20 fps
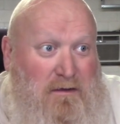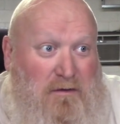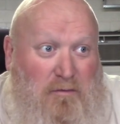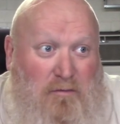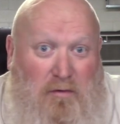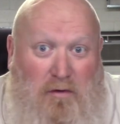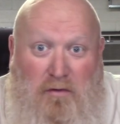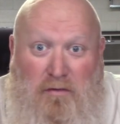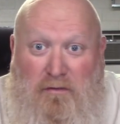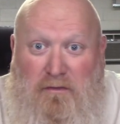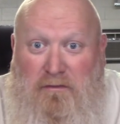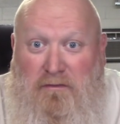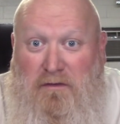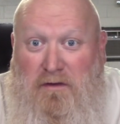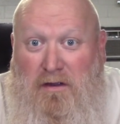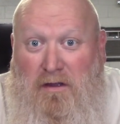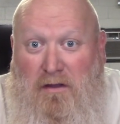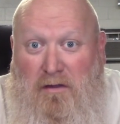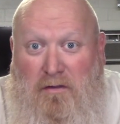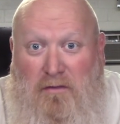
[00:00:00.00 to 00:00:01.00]
World of
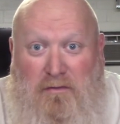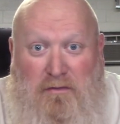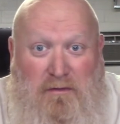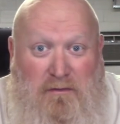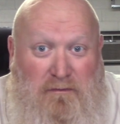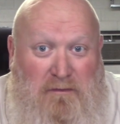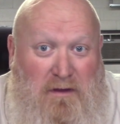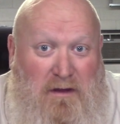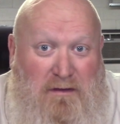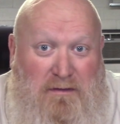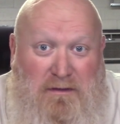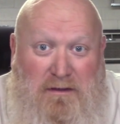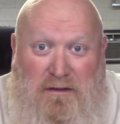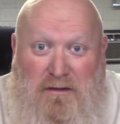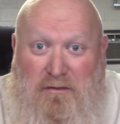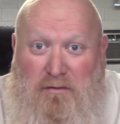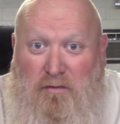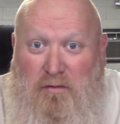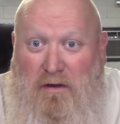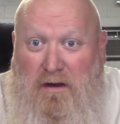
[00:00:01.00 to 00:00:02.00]
Coke, you've got the
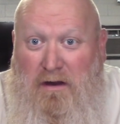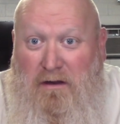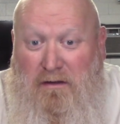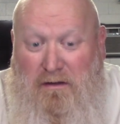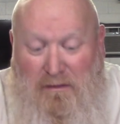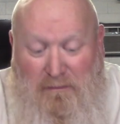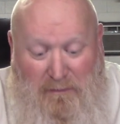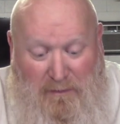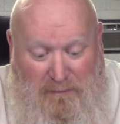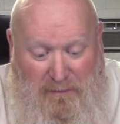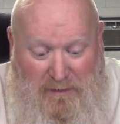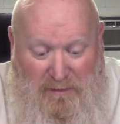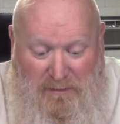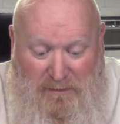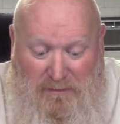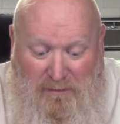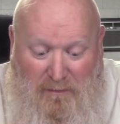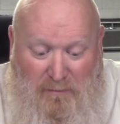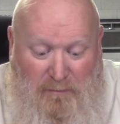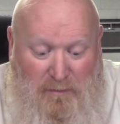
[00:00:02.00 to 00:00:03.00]
aquarium. I mean,
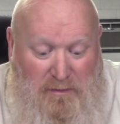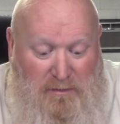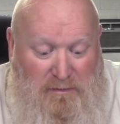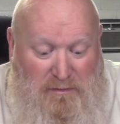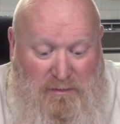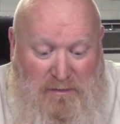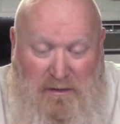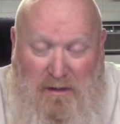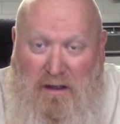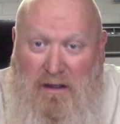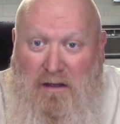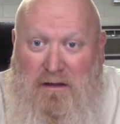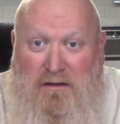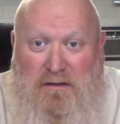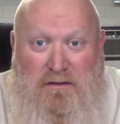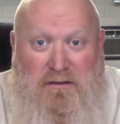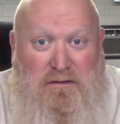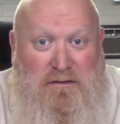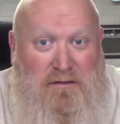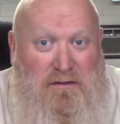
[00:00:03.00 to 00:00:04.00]
so much
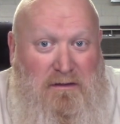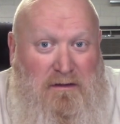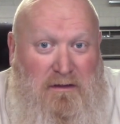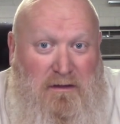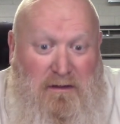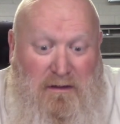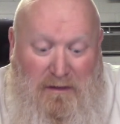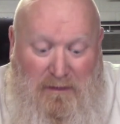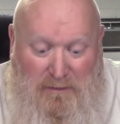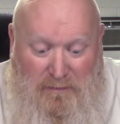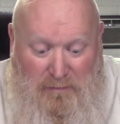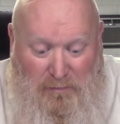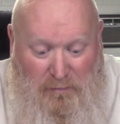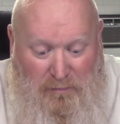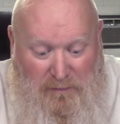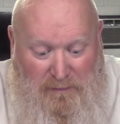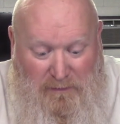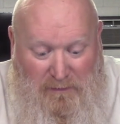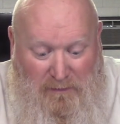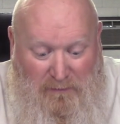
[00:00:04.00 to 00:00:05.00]
college and
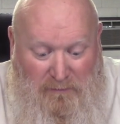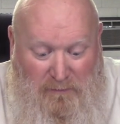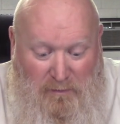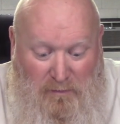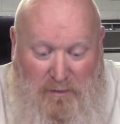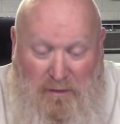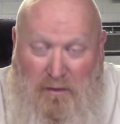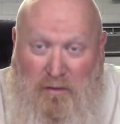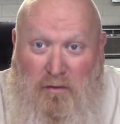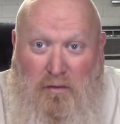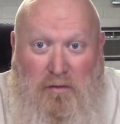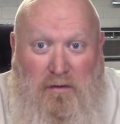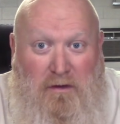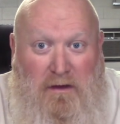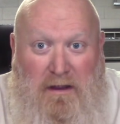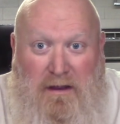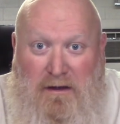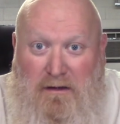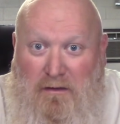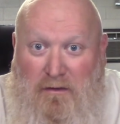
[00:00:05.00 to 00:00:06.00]
tourist stuff going on.
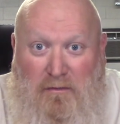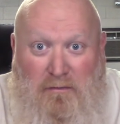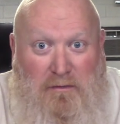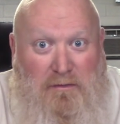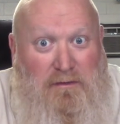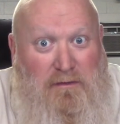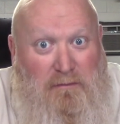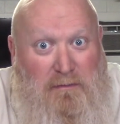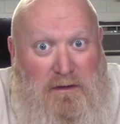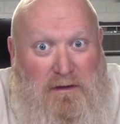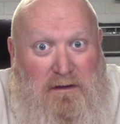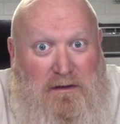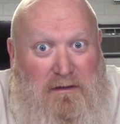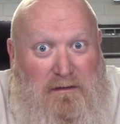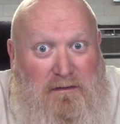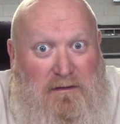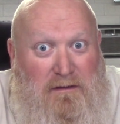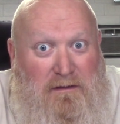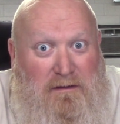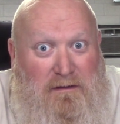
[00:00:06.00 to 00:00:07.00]
Orlando, what's the
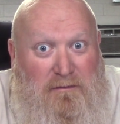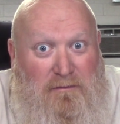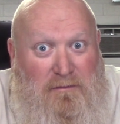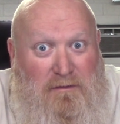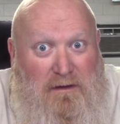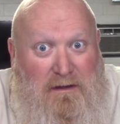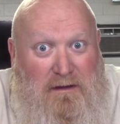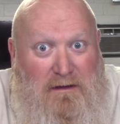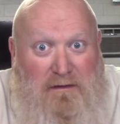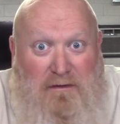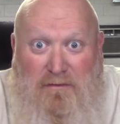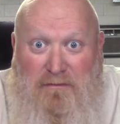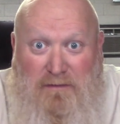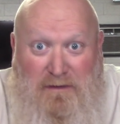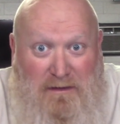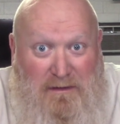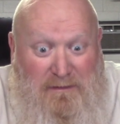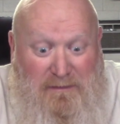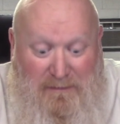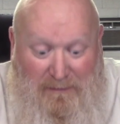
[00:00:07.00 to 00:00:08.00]
big thing in Orlando?
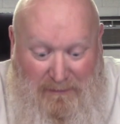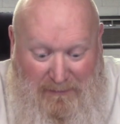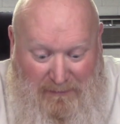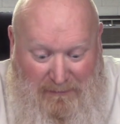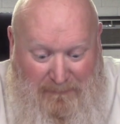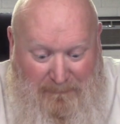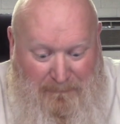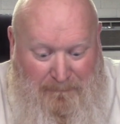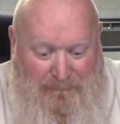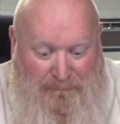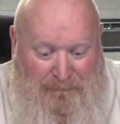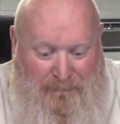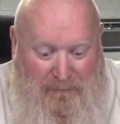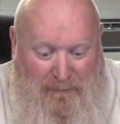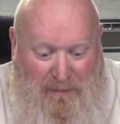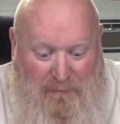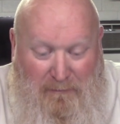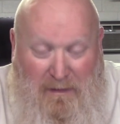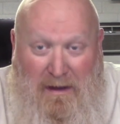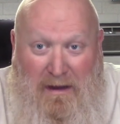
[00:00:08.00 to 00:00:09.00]
Disney,
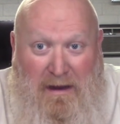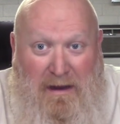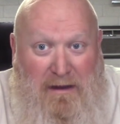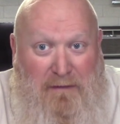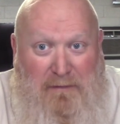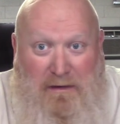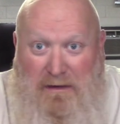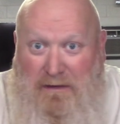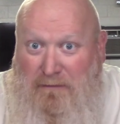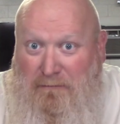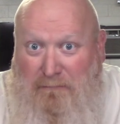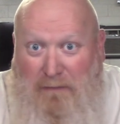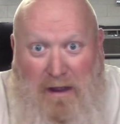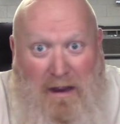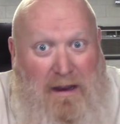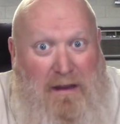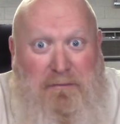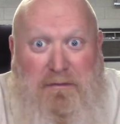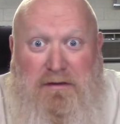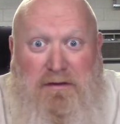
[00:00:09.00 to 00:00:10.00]
Miami.
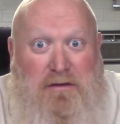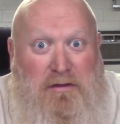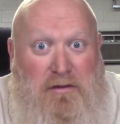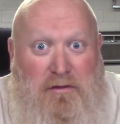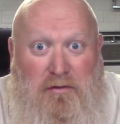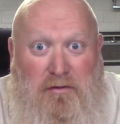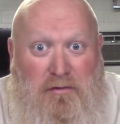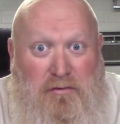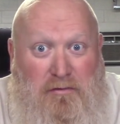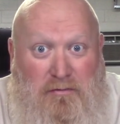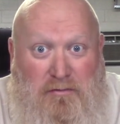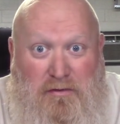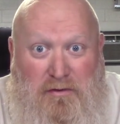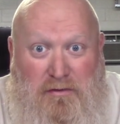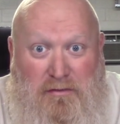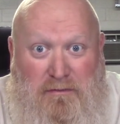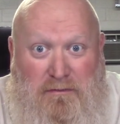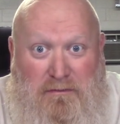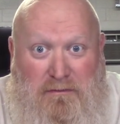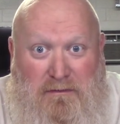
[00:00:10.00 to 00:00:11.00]
Miami's huge,
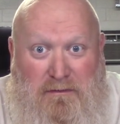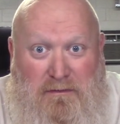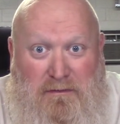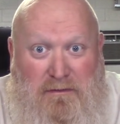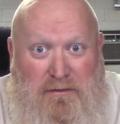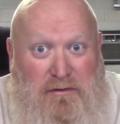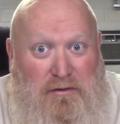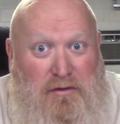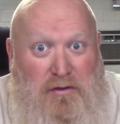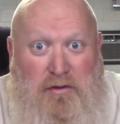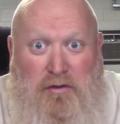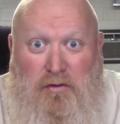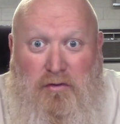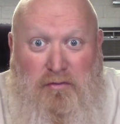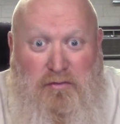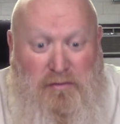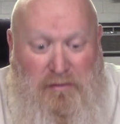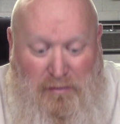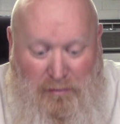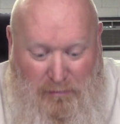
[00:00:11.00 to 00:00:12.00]

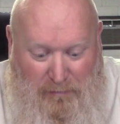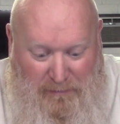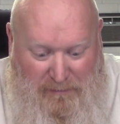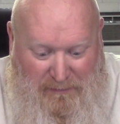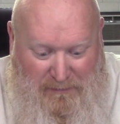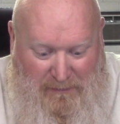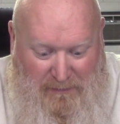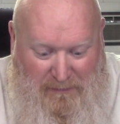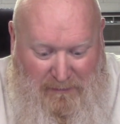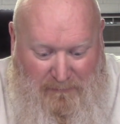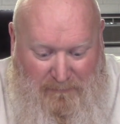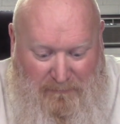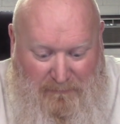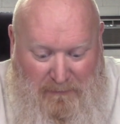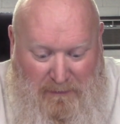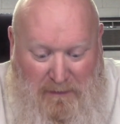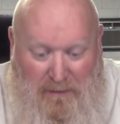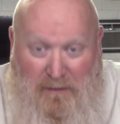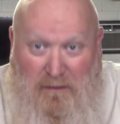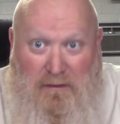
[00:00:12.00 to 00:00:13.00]
huge tourist town.
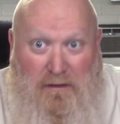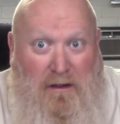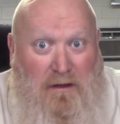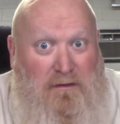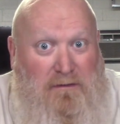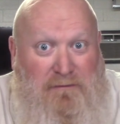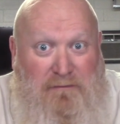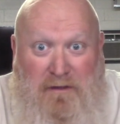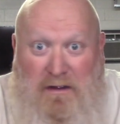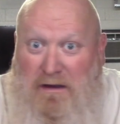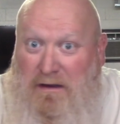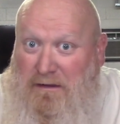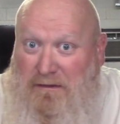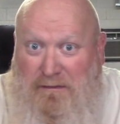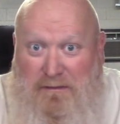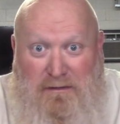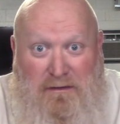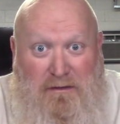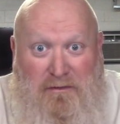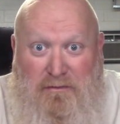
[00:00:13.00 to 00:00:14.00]
Las
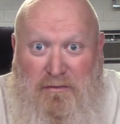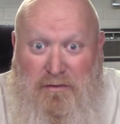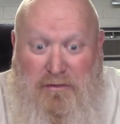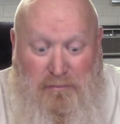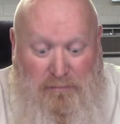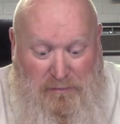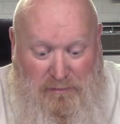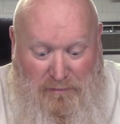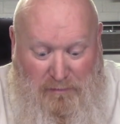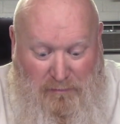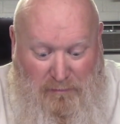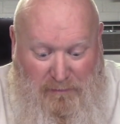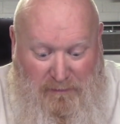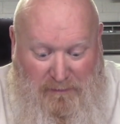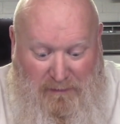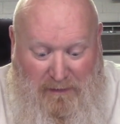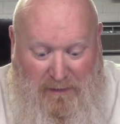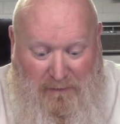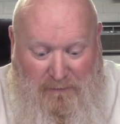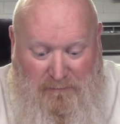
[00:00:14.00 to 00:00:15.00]
Vegas, another huge
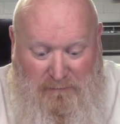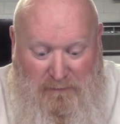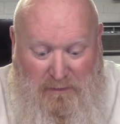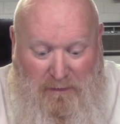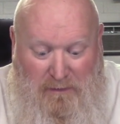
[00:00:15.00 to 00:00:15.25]
tourist town.